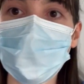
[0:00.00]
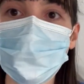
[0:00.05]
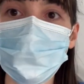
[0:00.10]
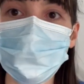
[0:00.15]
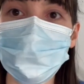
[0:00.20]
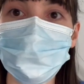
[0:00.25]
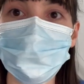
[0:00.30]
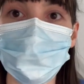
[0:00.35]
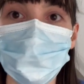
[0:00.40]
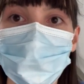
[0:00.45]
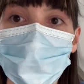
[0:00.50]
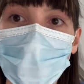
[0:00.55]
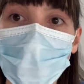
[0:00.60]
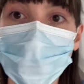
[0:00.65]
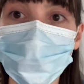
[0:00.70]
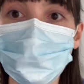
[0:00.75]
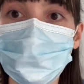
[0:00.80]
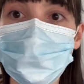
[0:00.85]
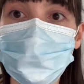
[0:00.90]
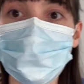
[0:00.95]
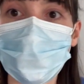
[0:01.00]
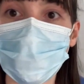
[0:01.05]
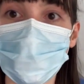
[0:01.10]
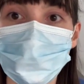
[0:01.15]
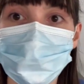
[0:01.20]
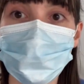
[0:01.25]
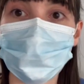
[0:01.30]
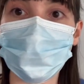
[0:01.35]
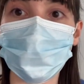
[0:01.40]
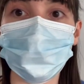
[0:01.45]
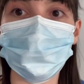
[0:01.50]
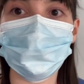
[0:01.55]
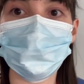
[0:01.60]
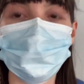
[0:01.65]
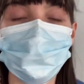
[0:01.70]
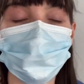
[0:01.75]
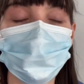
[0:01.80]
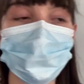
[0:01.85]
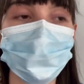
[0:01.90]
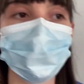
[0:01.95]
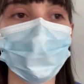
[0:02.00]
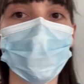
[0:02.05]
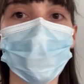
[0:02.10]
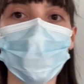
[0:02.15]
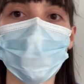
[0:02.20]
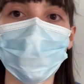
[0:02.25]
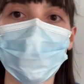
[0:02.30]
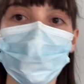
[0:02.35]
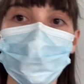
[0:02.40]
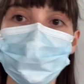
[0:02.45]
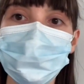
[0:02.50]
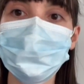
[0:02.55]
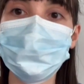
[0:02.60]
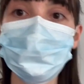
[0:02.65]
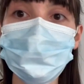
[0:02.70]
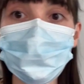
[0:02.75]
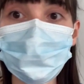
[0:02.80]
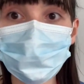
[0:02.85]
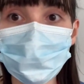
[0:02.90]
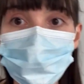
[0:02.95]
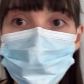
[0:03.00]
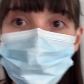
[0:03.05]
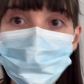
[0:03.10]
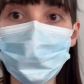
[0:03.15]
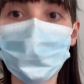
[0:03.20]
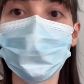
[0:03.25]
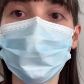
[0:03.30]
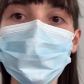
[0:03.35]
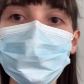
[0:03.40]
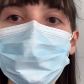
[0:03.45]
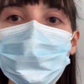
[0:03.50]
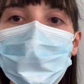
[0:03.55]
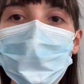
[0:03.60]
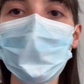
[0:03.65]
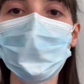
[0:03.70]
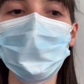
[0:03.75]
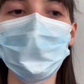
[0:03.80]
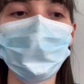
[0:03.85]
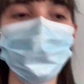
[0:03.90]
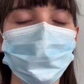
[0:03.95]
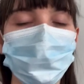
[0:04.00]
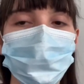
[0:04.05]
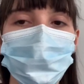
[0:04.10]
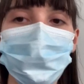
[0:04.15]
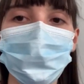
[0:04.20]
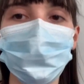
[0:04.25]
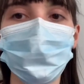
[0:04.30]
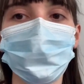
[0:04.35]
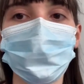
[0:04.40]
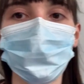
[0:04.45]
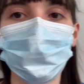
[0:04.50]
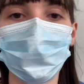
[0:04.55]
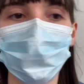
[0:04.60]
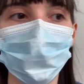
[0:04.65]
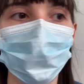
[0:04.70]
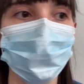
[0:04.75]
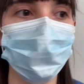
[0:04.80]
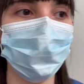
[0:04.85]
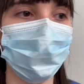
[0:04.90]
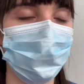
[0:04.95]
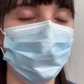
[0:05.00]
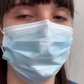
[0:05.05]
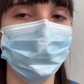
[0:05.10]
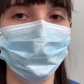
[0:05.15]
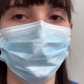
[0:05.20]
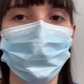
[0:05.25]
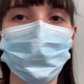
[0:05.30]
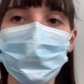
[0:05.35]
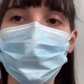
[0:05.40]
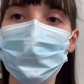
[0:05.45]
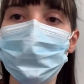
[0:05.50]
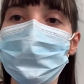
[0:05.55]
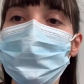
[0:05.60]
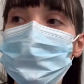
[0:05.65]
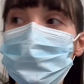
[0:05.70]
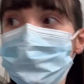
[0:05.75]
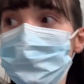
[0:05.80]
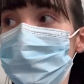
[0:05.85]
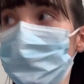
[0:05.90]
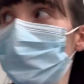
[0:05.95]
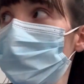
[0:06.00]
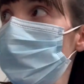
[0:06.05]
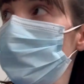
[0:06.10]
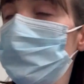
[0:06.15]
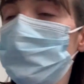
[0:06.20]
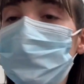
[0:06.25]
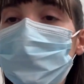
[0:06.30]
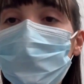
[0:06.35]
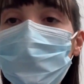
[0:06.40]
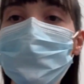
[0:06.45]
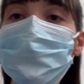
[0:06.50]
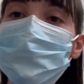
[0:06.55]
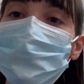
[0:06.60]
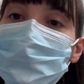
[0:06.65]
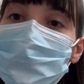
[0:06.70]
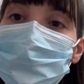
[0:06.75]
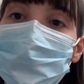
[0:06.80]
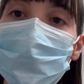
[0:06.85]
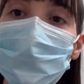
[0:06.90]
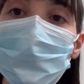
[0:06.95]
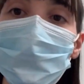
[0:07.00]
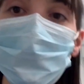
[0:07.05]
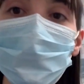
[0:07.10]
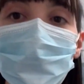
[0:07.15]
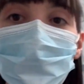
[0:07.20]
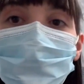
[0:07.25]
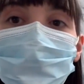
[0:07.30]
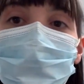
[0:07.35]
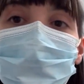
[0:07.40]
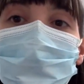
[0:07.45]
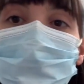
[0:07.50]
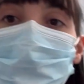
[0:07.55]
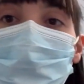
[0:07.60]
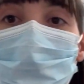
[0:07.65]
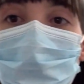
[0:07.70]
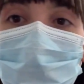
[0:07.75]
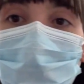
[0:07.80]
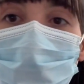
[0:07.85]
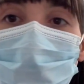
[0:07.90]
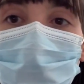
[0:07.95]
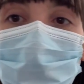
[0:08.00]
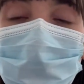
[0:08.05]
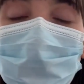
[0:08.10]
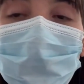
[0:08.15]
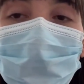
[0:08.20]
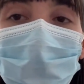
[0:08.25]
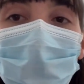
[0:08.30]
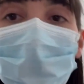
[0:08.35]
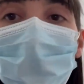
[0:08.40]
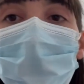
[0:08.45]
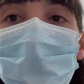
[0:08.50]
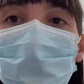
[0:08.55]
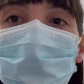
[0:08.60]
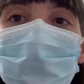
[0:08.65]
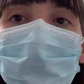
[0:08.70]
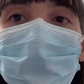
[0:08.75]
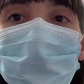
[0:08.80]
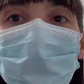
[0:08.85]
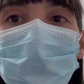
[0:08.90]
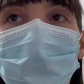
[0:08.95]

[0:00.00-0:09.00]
So I'm just heading now to see a teenage boy who the nurses are a little bit concerned about because he's woken up through the